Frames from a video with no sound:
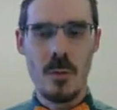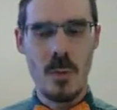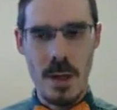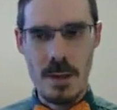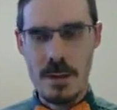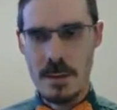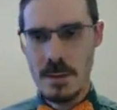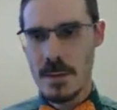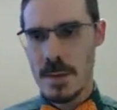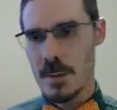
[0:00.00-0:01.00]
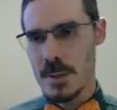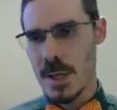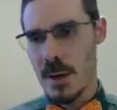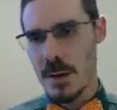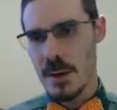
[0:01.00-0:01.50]
Well, it was
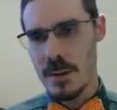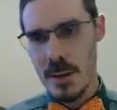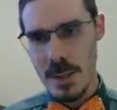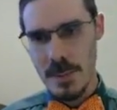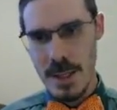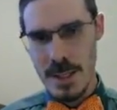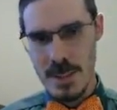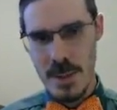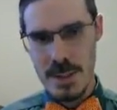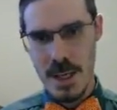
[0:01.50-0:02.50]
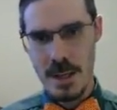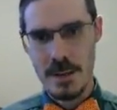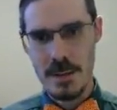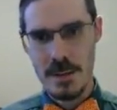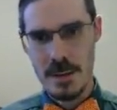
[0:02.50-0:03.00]
going 30 metres per
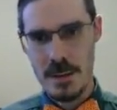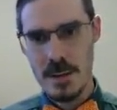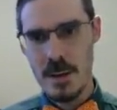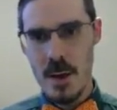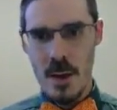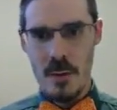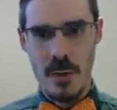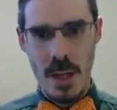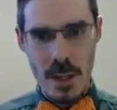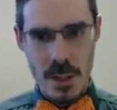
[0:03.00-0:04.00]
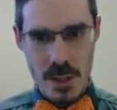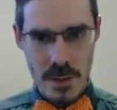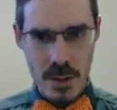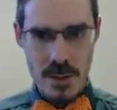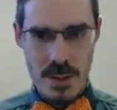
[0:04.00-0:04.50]
second for each of
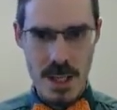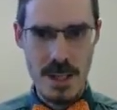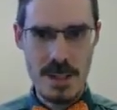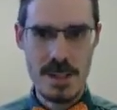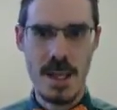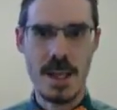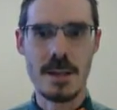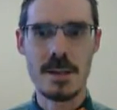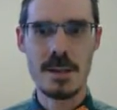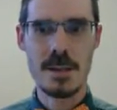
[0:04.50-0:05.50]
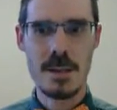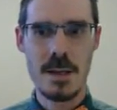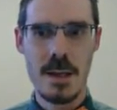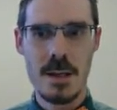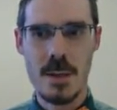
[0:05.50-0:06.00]
those 10 seconds,
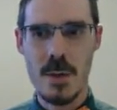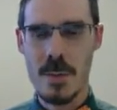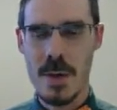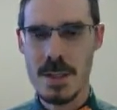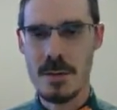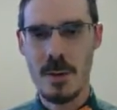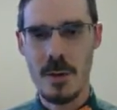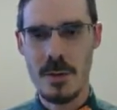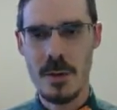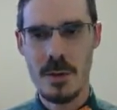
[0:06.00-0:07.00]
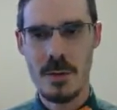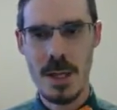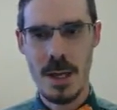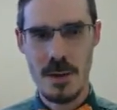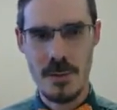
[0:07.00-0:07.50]
so it must have gone
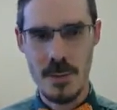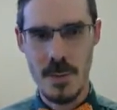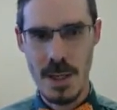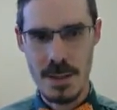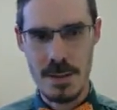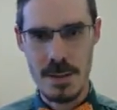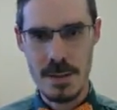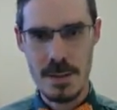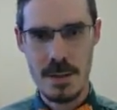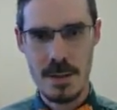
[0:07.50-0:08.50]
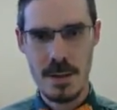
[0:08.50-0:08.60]
300 metres.